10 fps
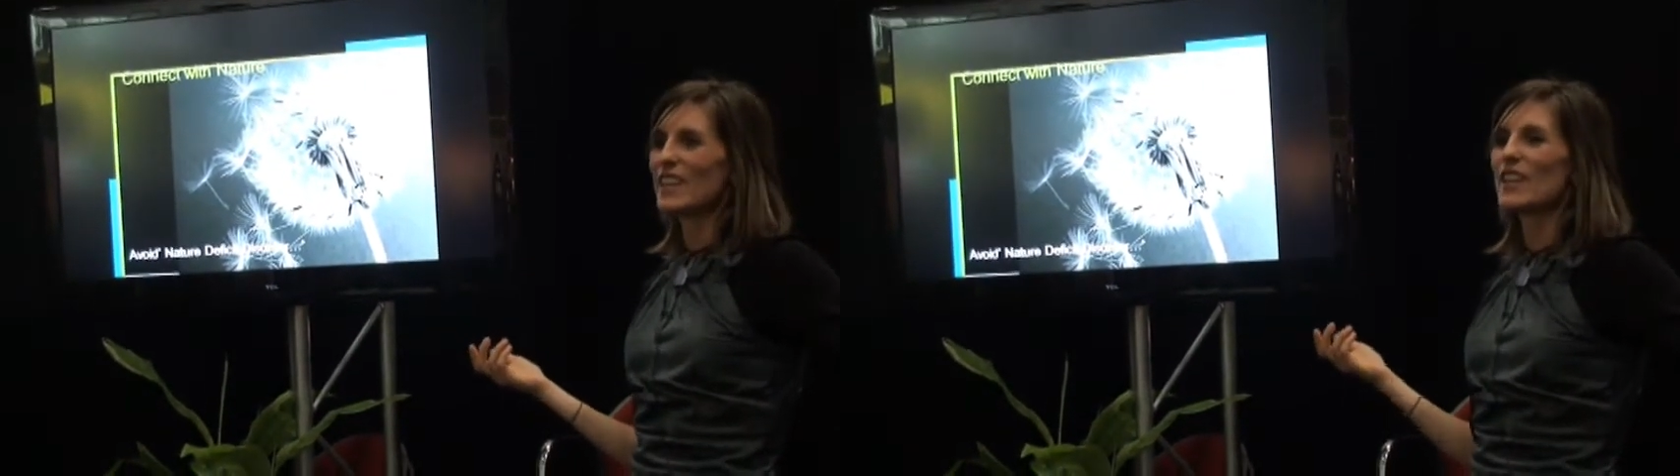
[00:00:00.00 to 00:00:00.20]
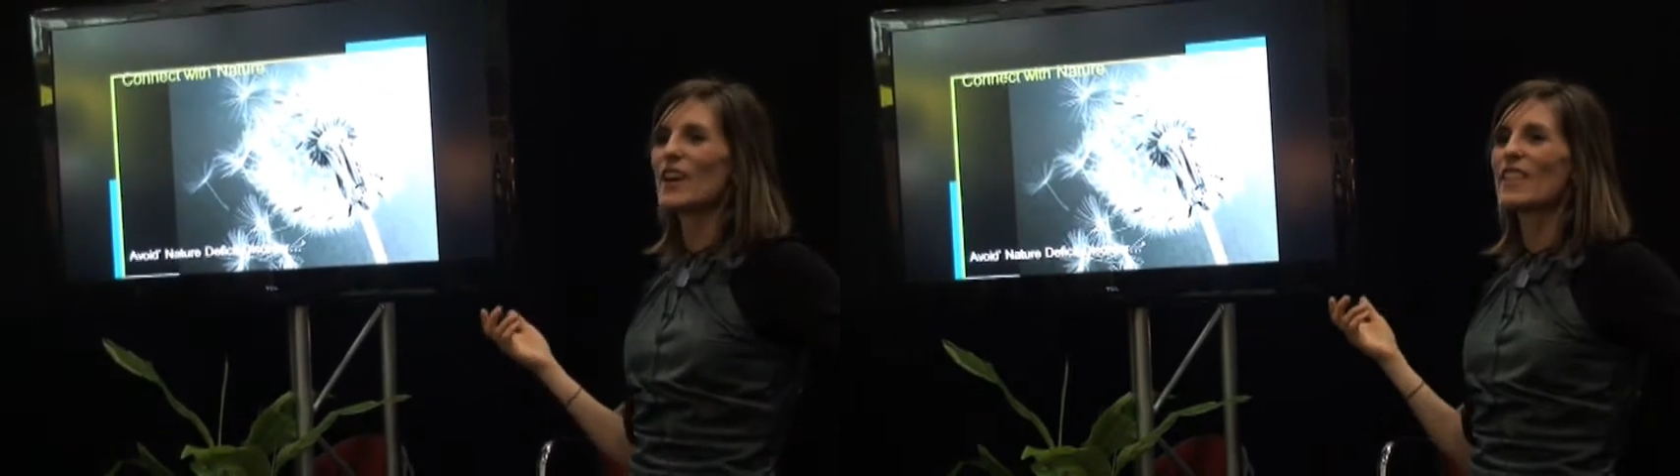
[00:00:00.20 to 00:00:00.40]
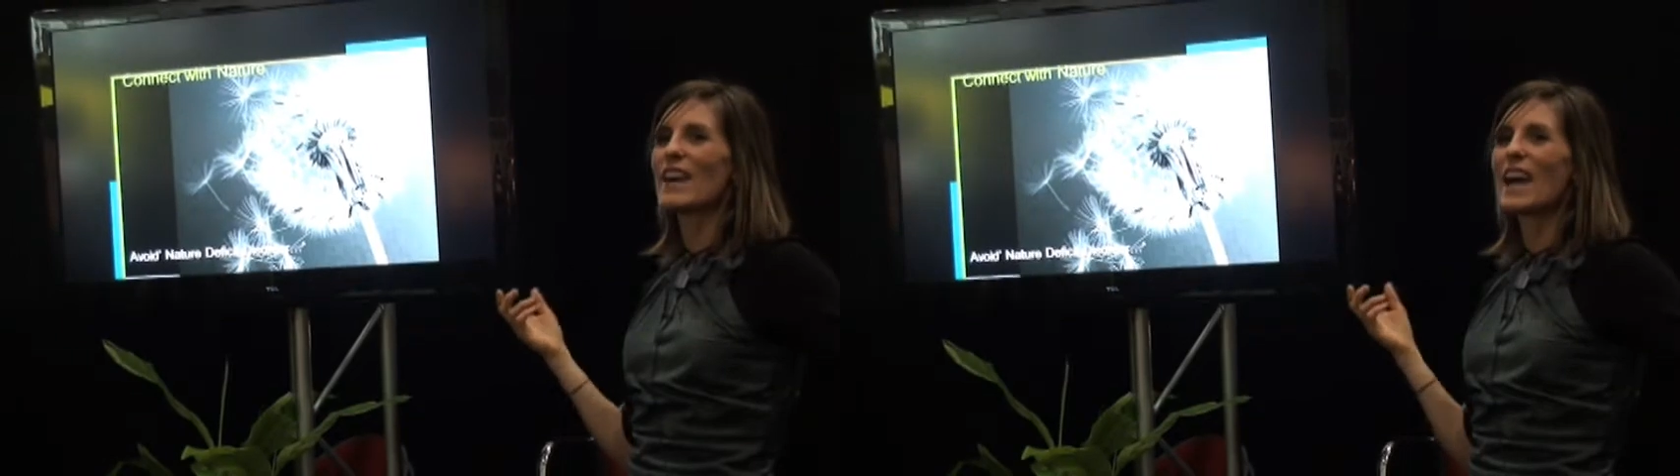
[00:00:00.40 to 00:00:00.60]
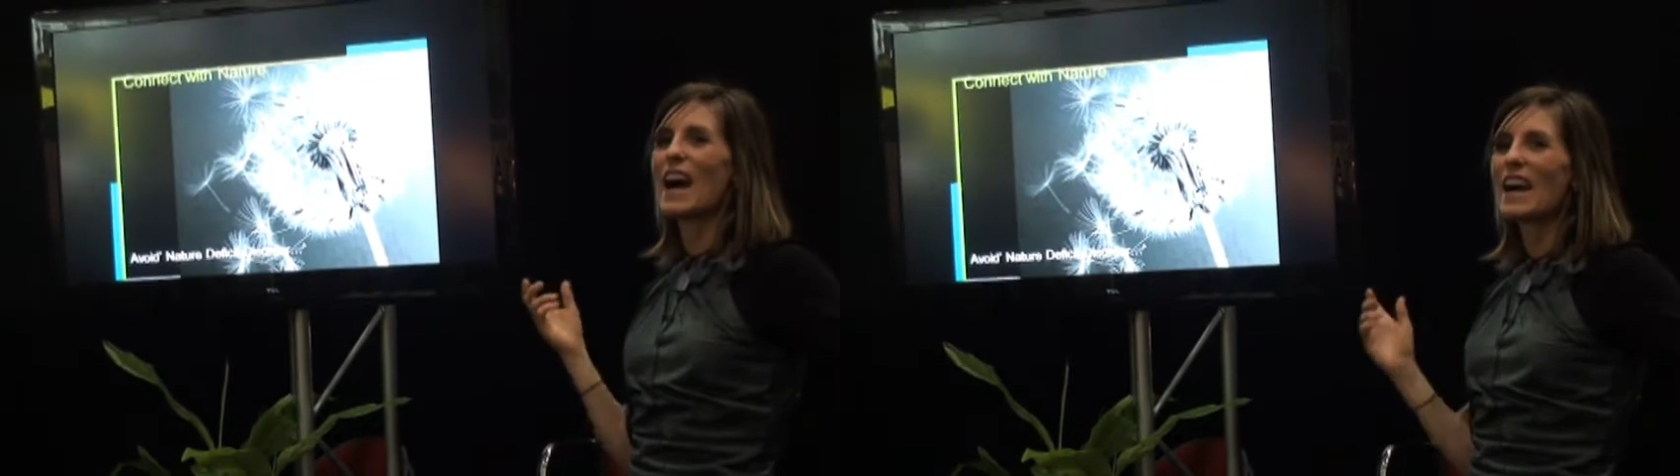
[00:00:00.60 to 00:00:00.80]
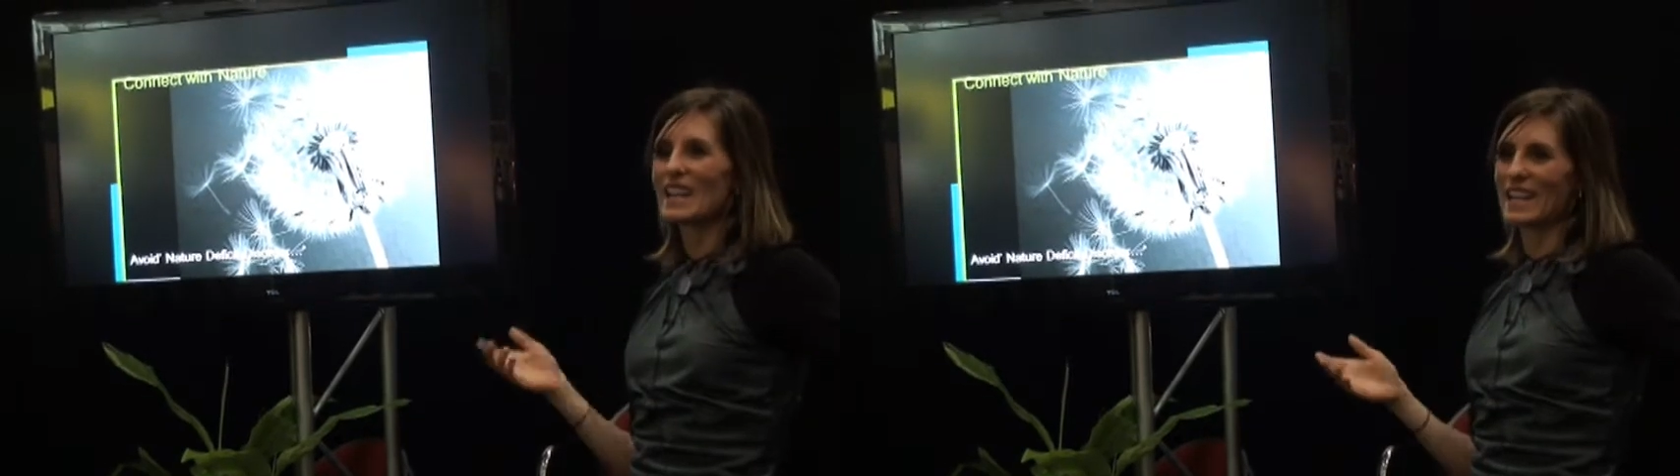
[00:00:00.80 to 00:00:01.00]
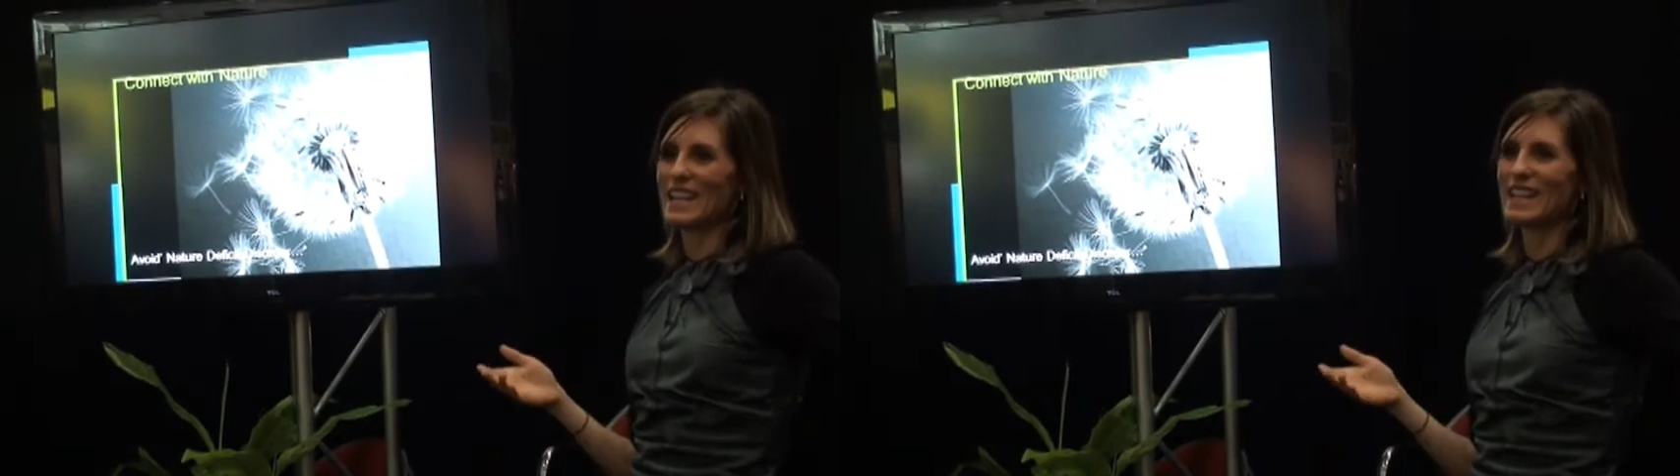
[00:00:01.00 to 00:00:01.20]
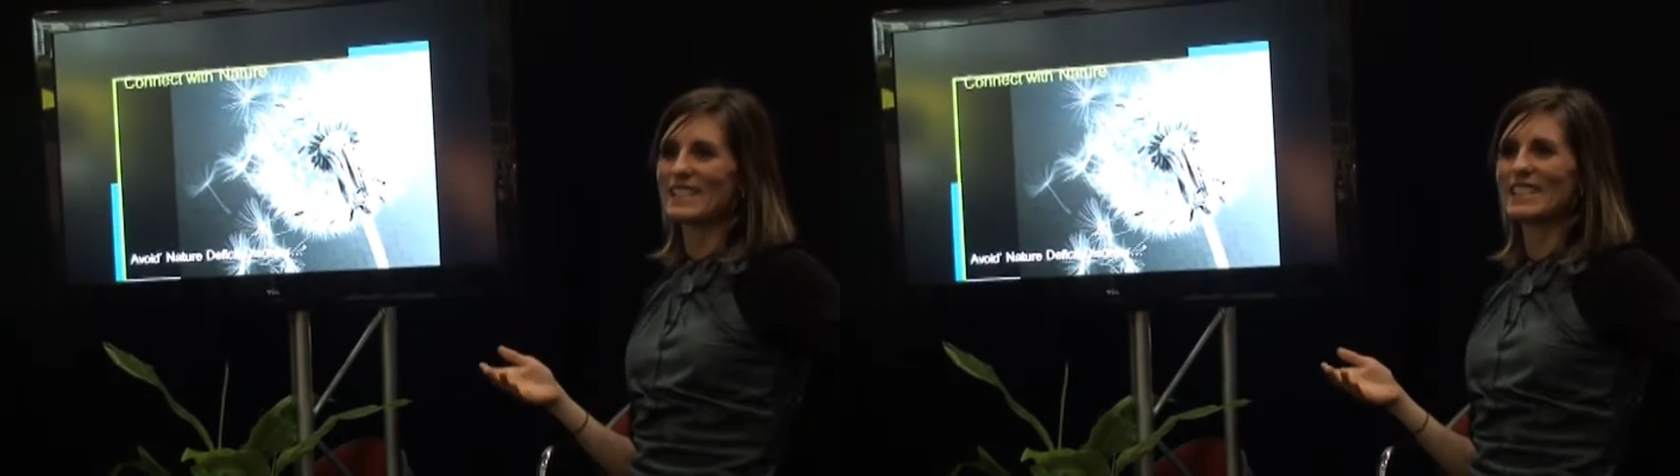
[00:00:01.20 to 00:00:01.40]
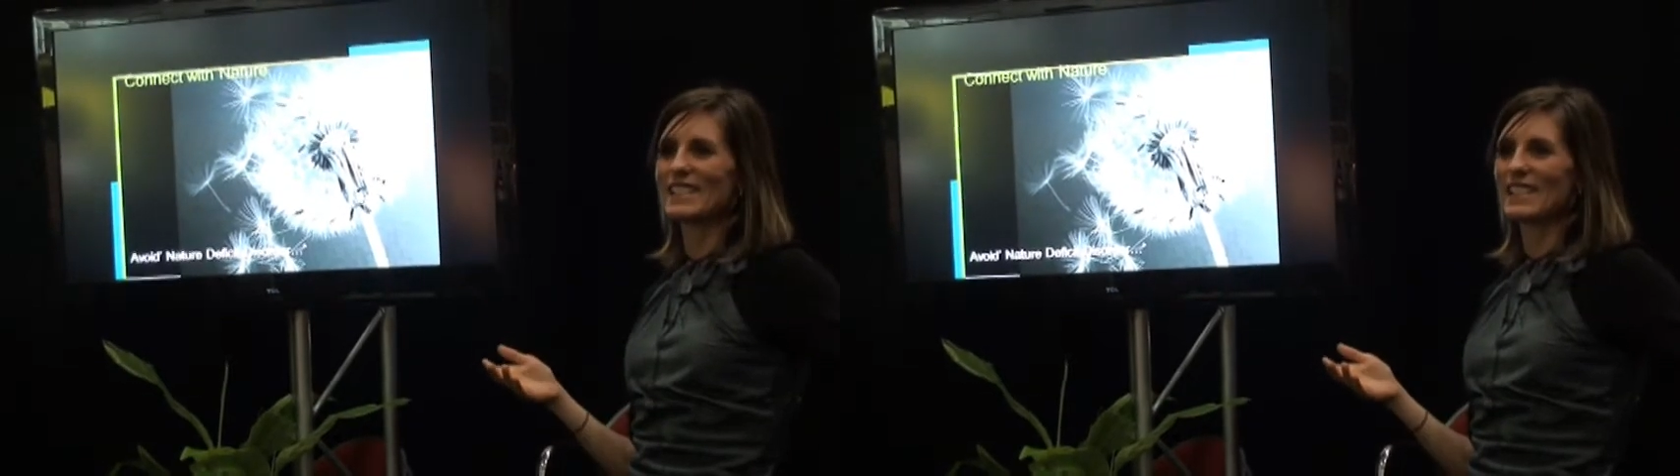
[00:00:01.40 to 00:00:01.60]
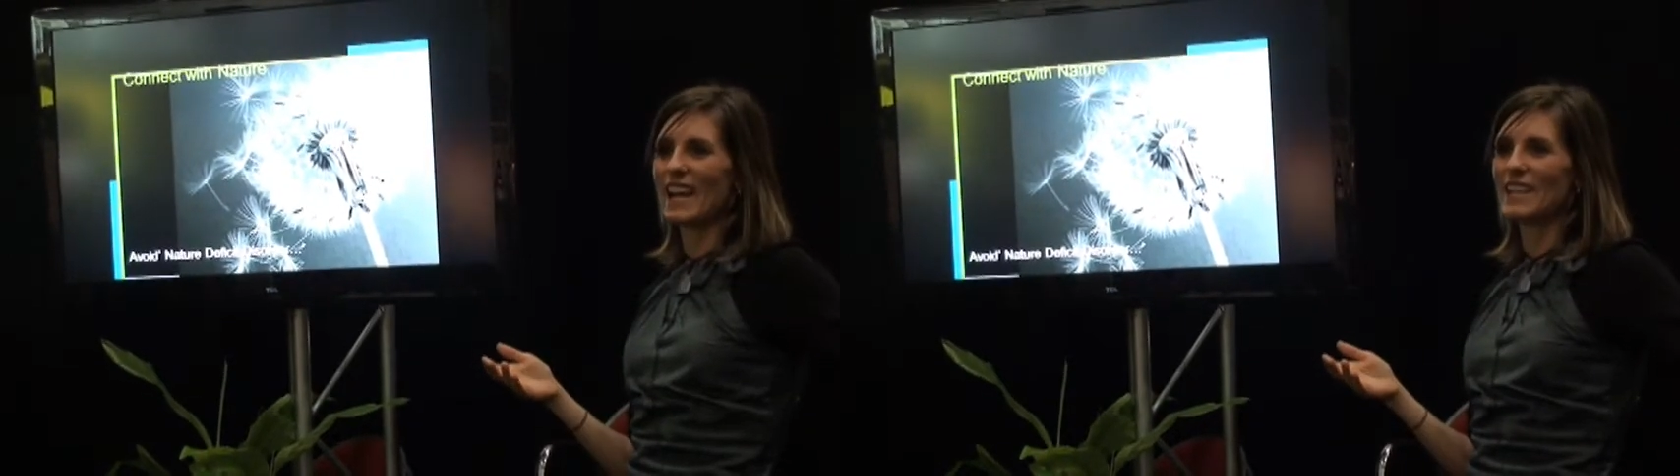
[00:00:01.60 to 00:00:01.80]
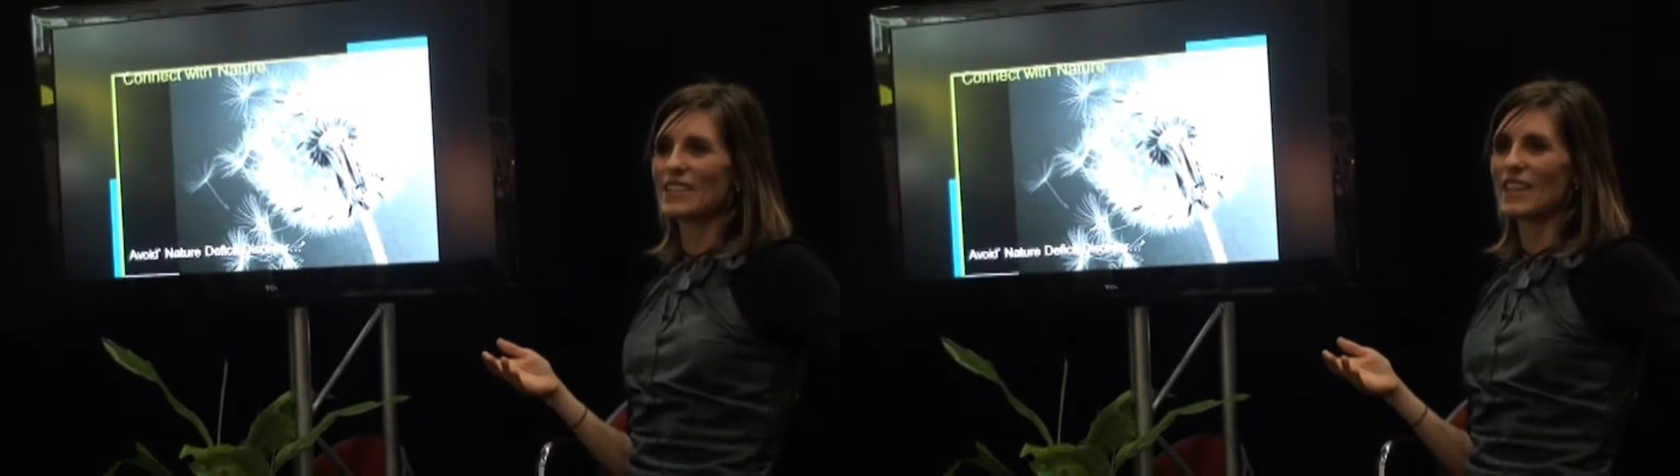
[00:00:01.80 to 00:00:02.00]
You know, they aren't connected to
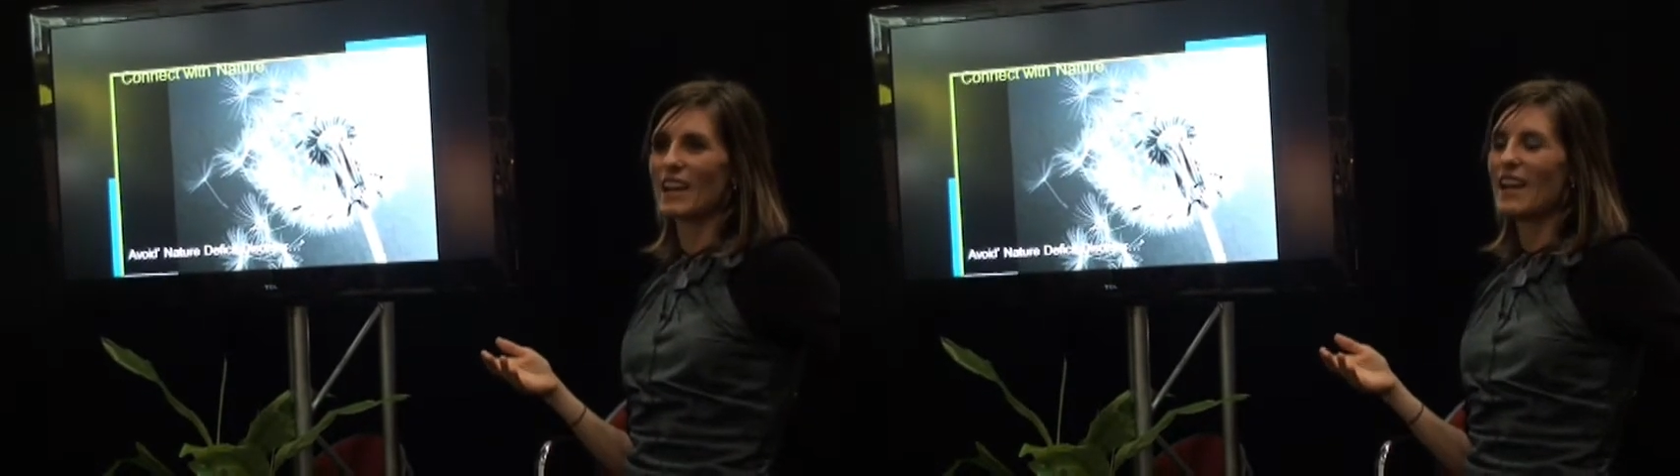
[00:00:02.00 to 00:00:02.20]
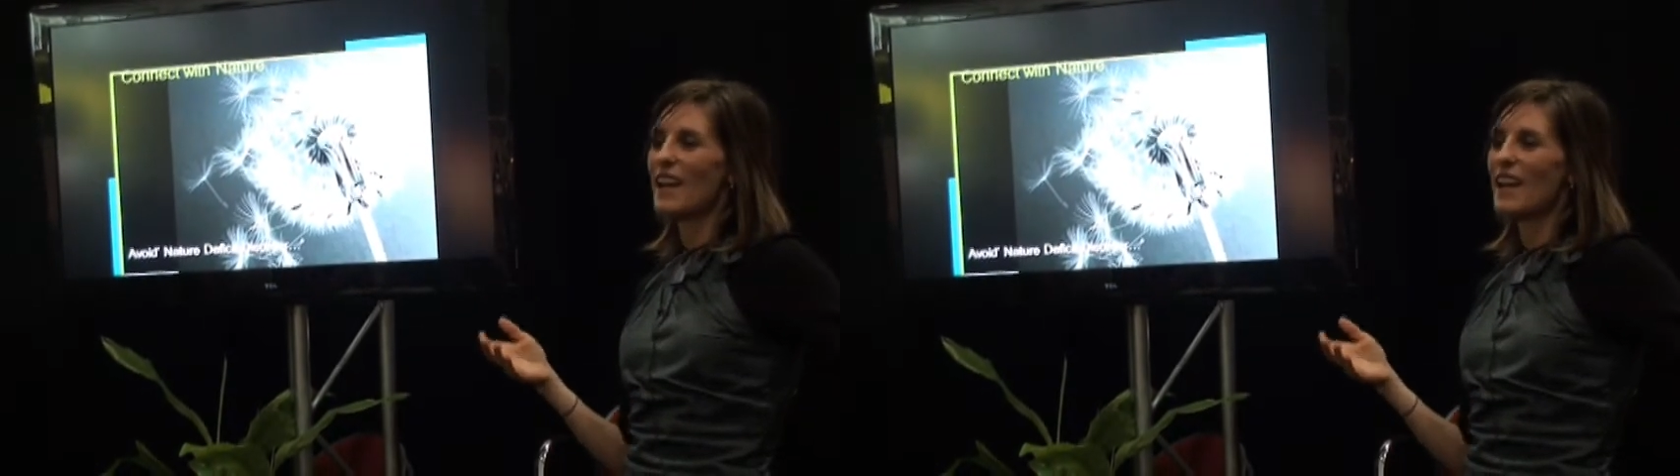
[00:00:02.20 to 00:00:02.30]
nature.